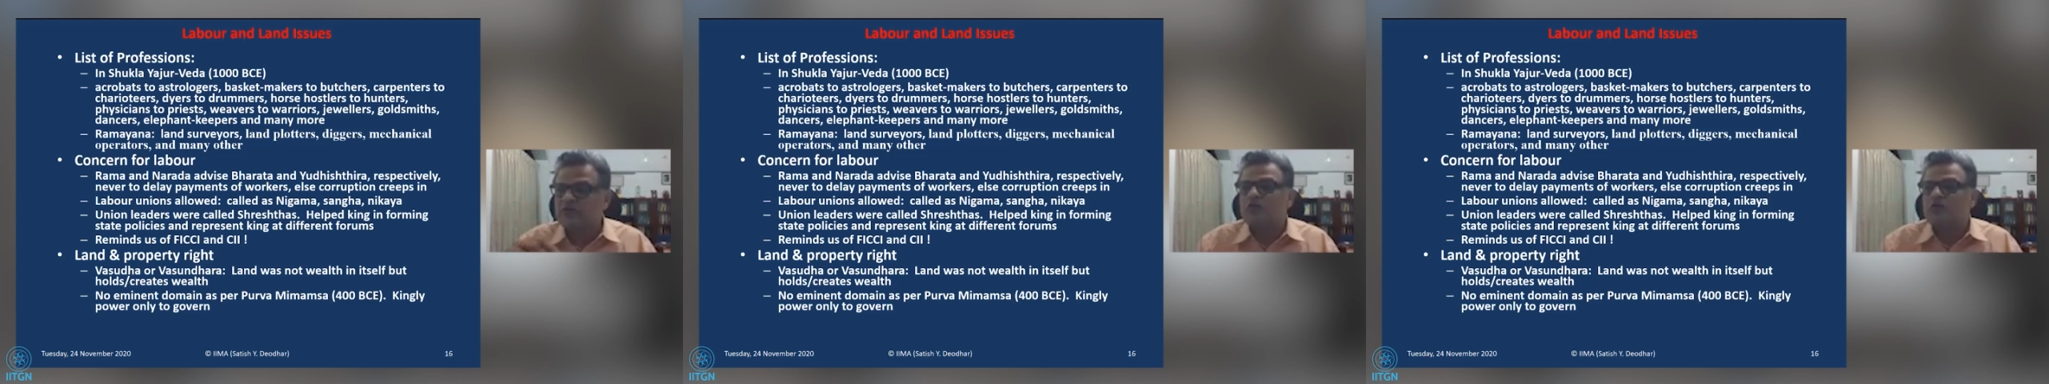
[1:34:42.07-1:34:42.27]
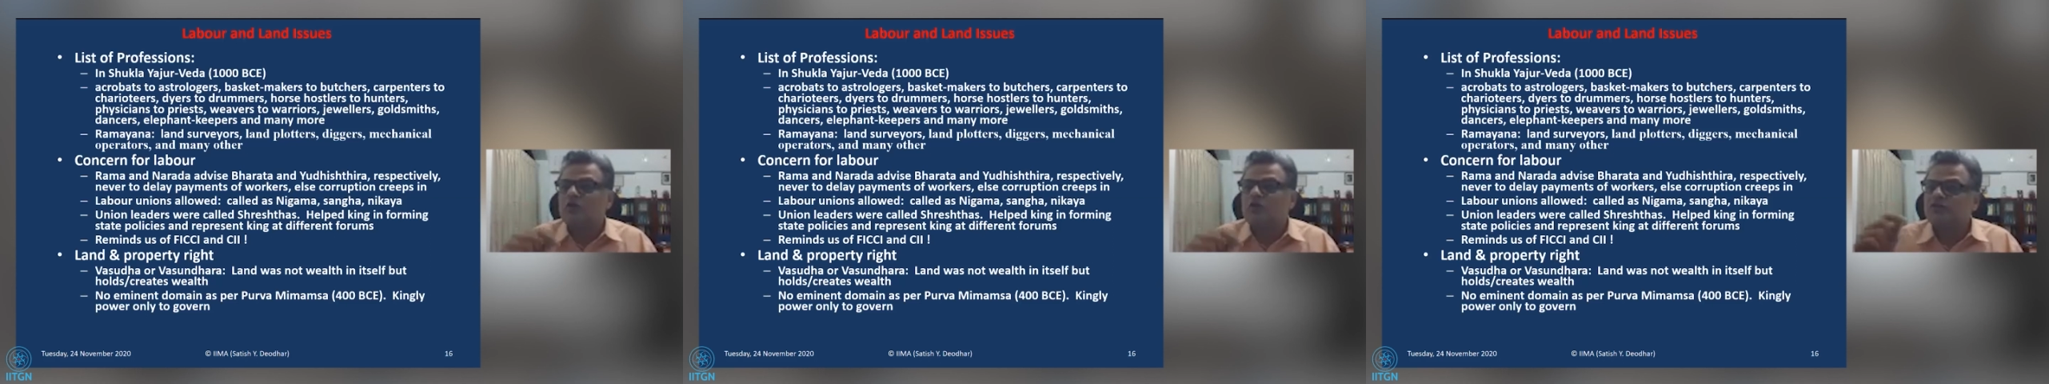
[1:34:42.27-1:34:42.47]

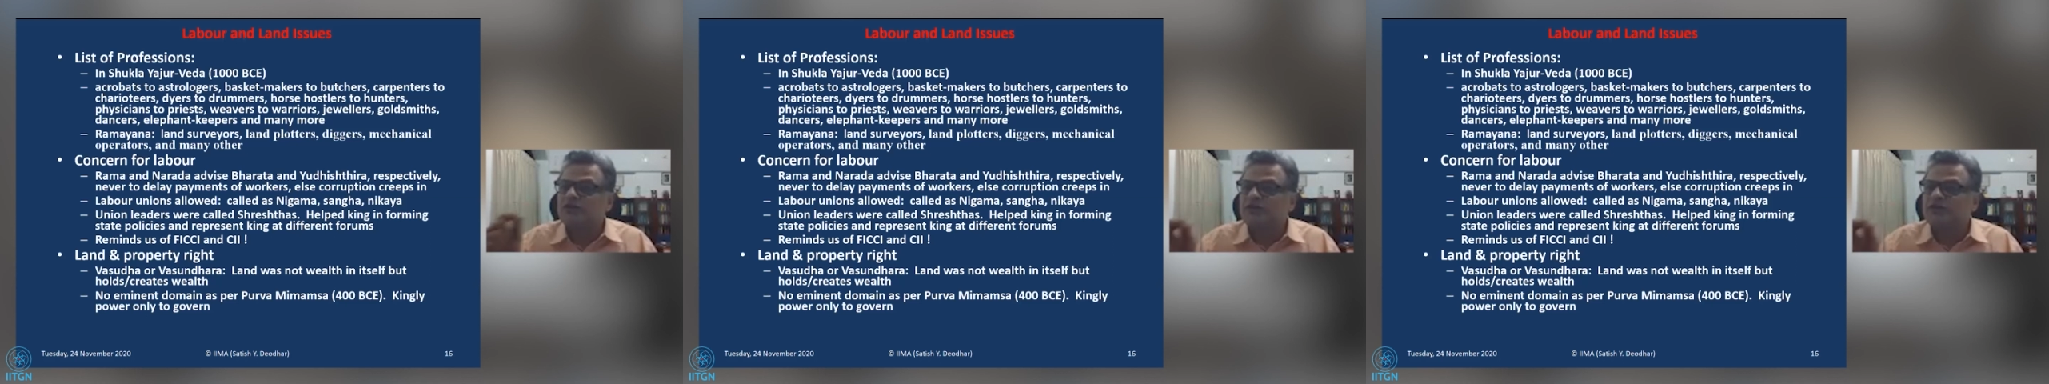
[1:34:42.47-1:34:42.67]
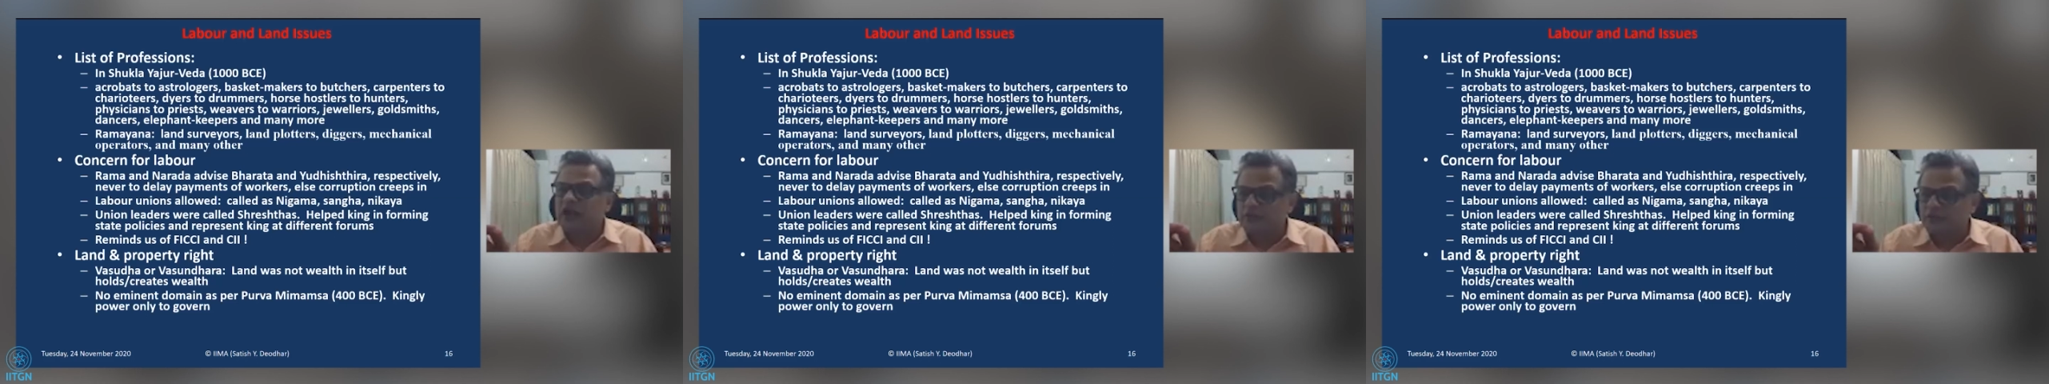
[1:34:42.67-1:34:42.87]
or the
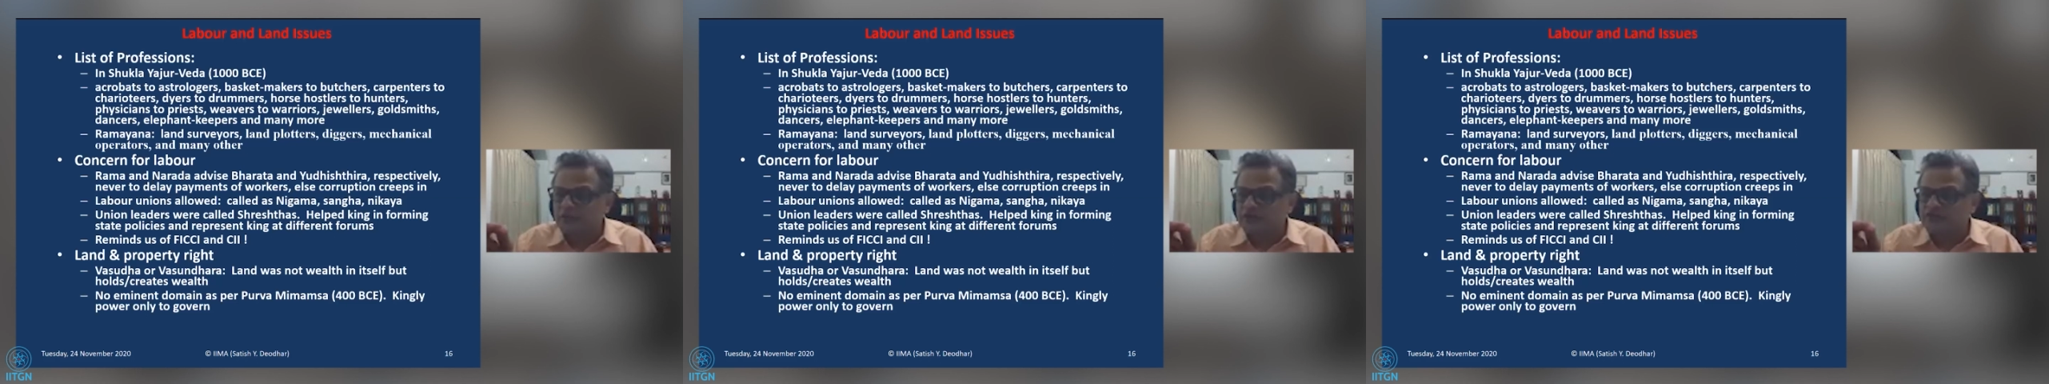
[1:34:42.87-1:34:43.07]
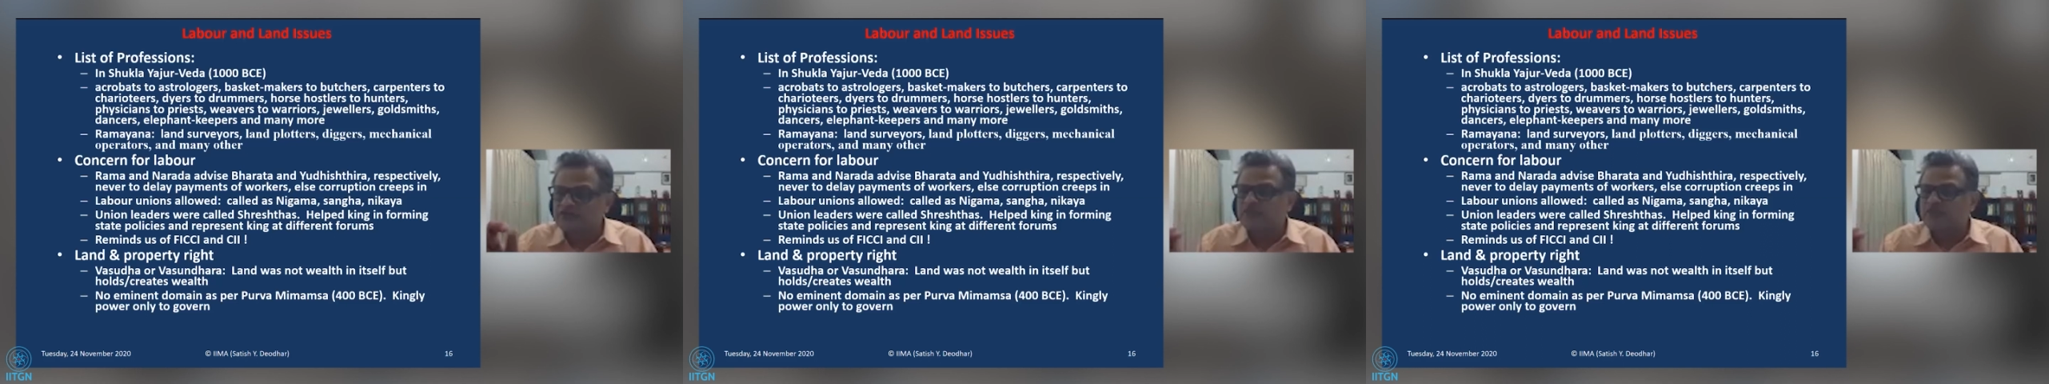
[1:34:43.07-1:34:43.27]

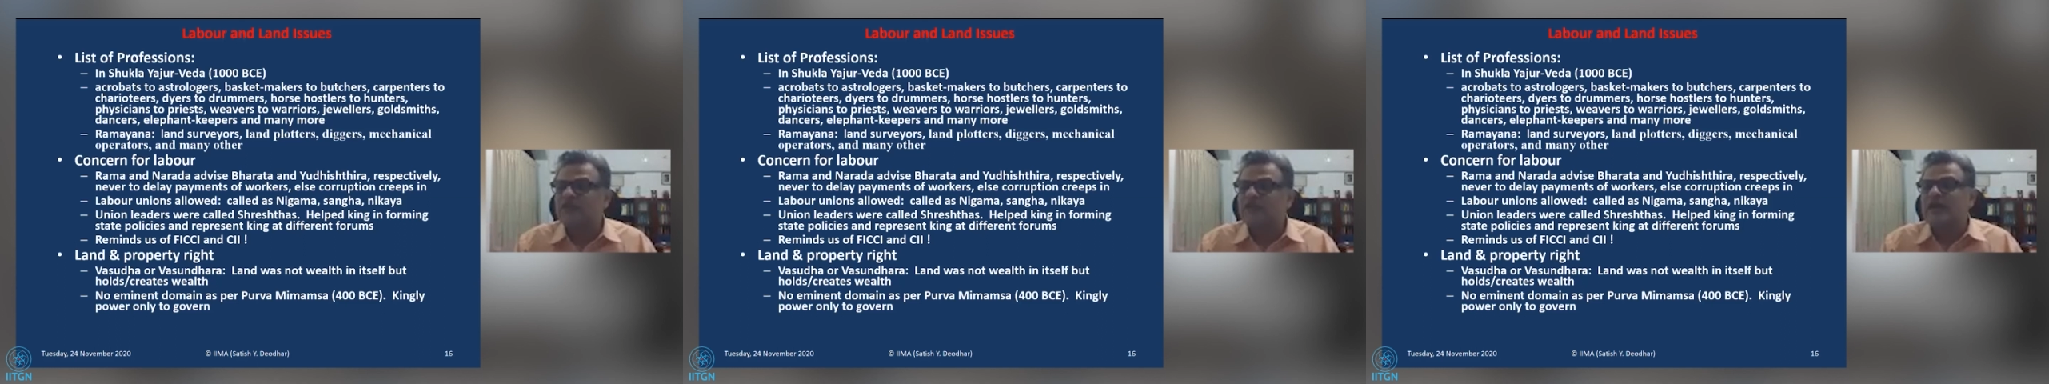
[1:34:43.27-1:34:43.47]
tribals when